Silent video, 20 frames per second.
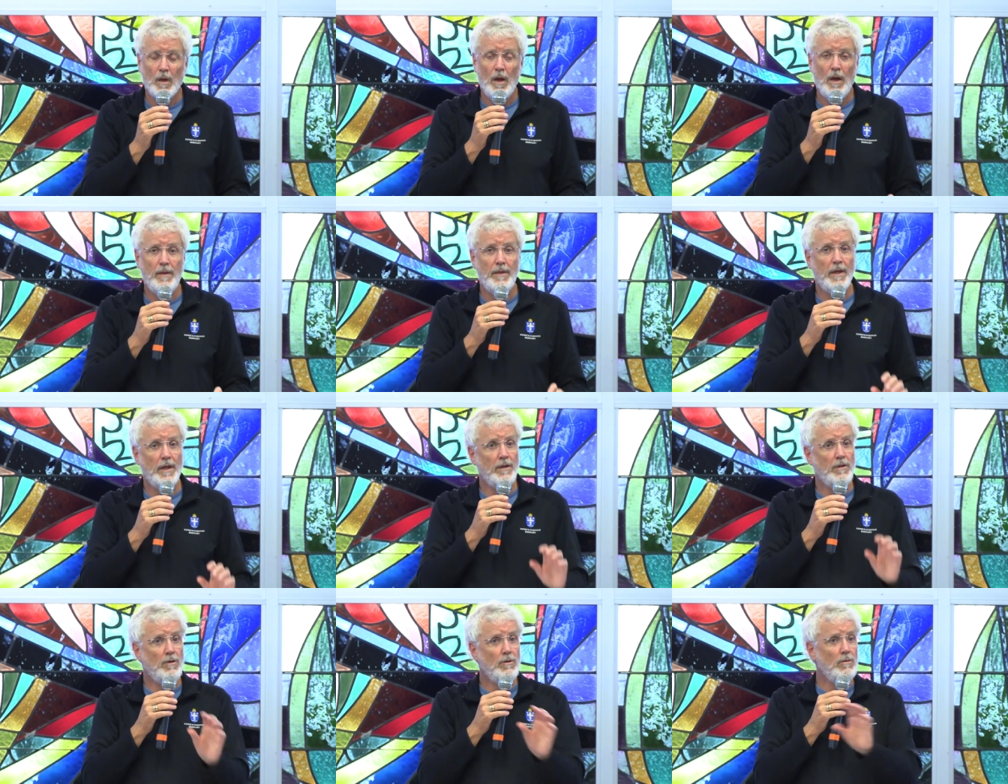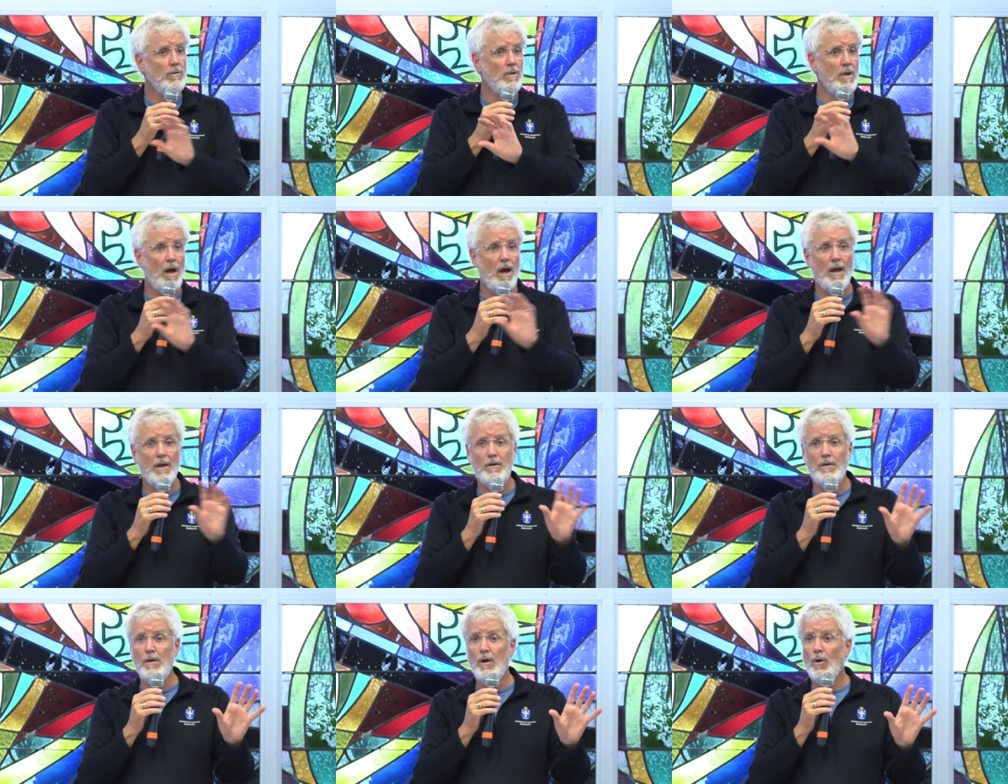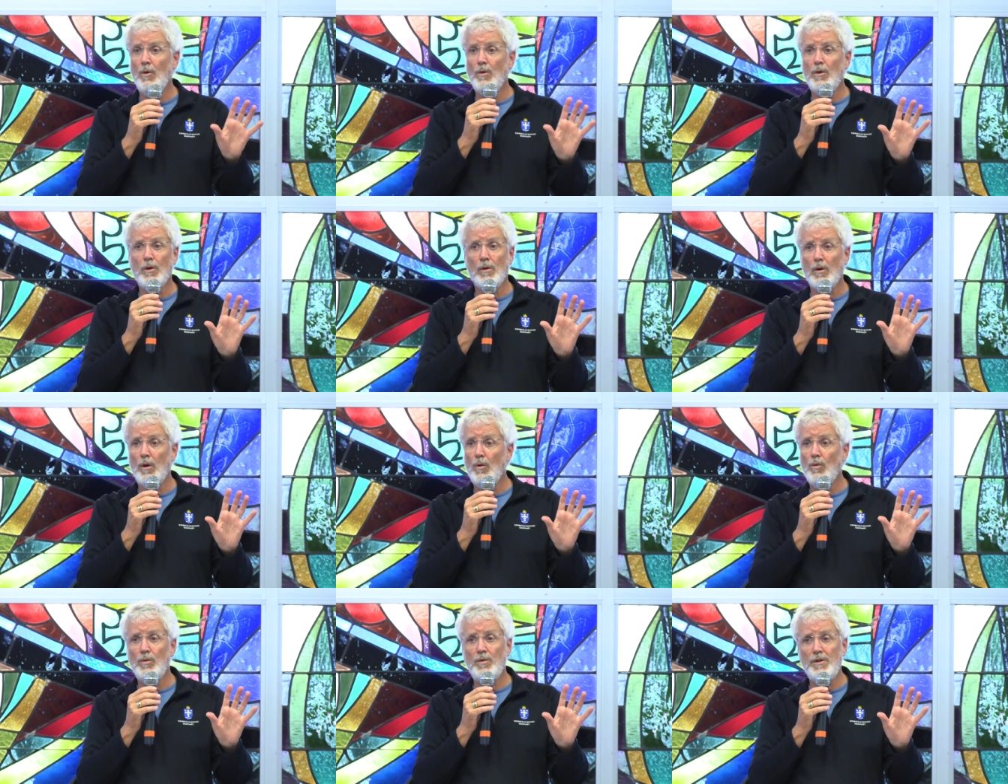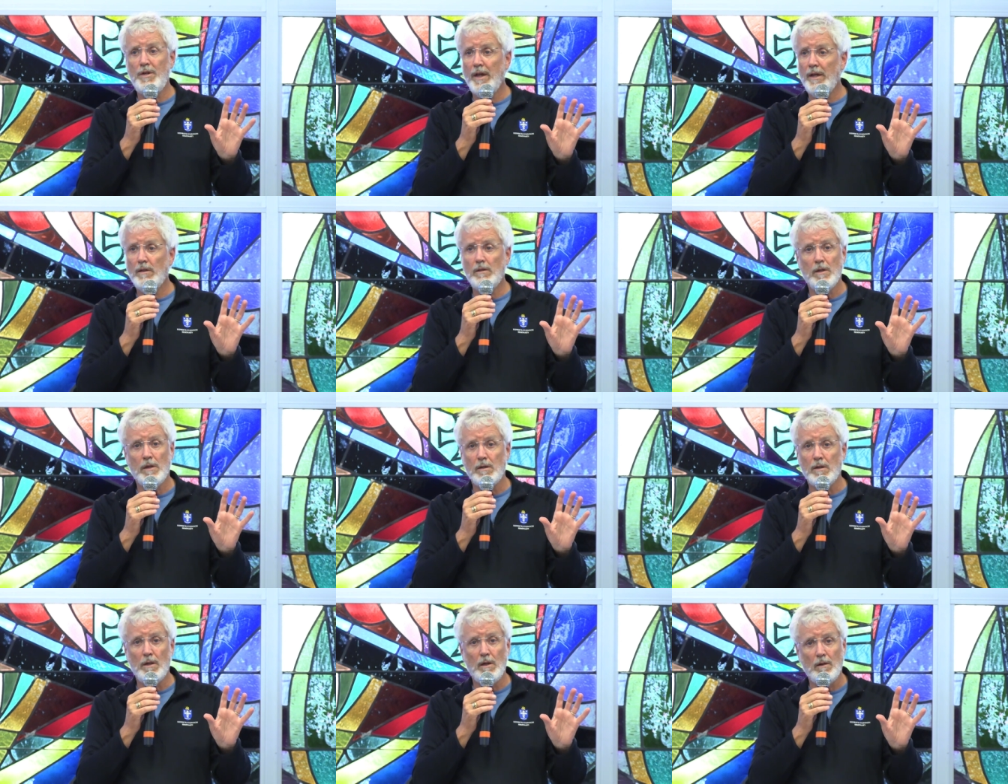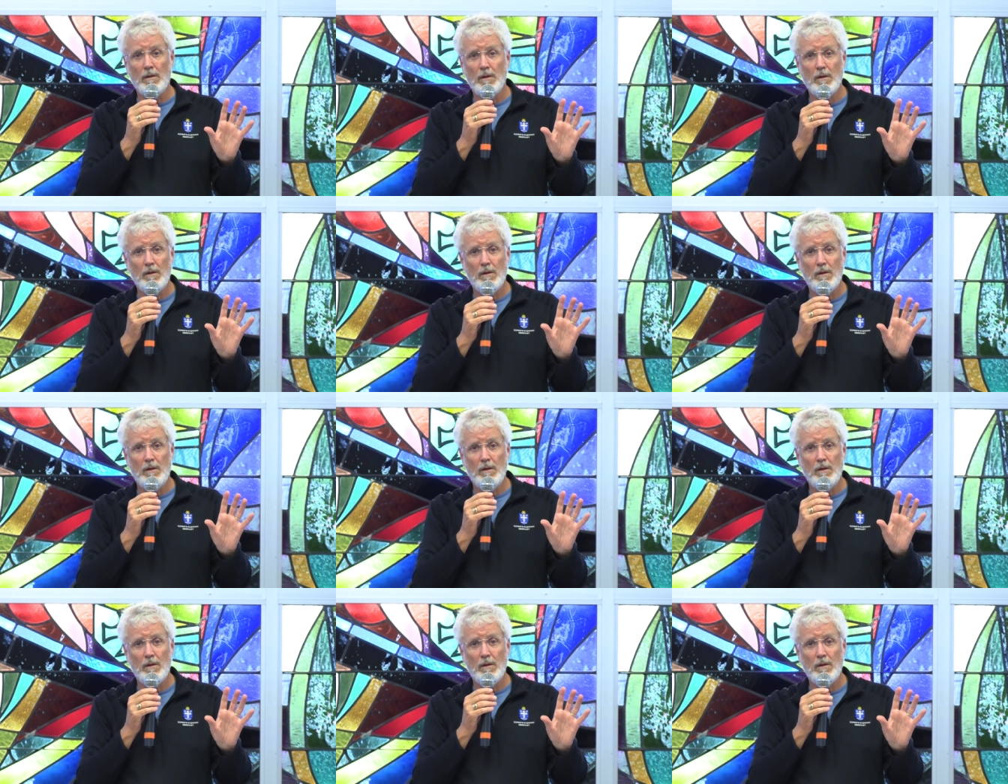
And they do not know their own dignity.